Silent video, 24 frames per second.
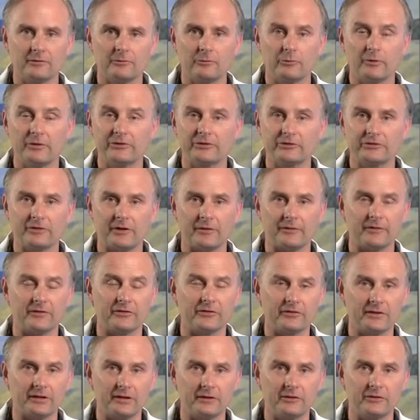Risks at the
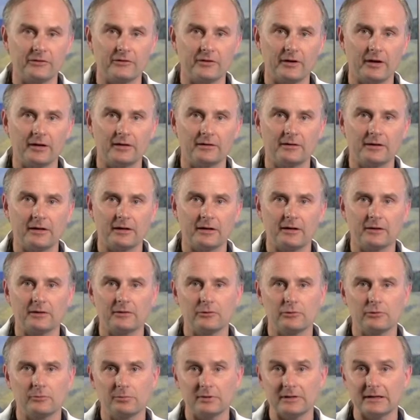skin site can
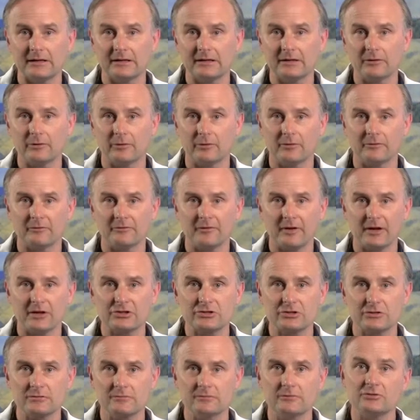include bleeding or
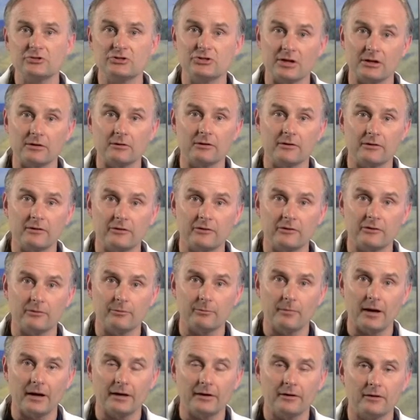infection. Generally, this is
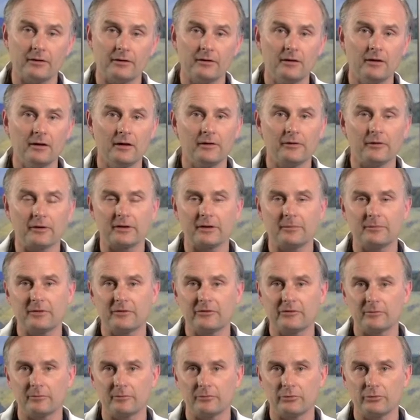minor. There can be
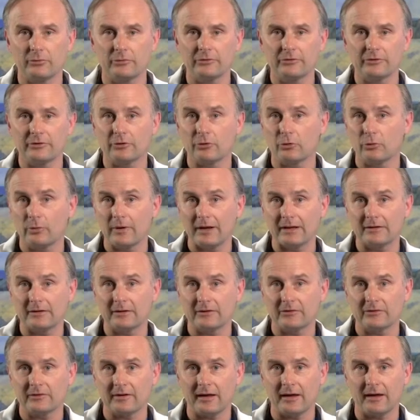some bruising or
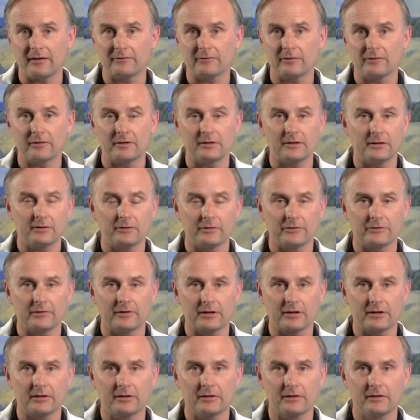redness after the needle
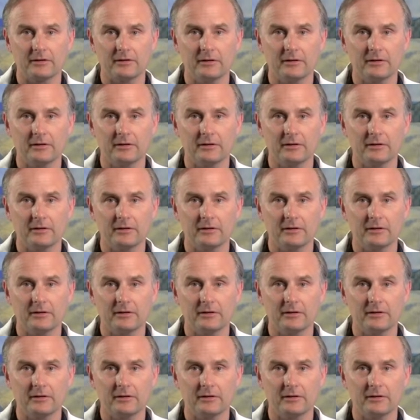stick.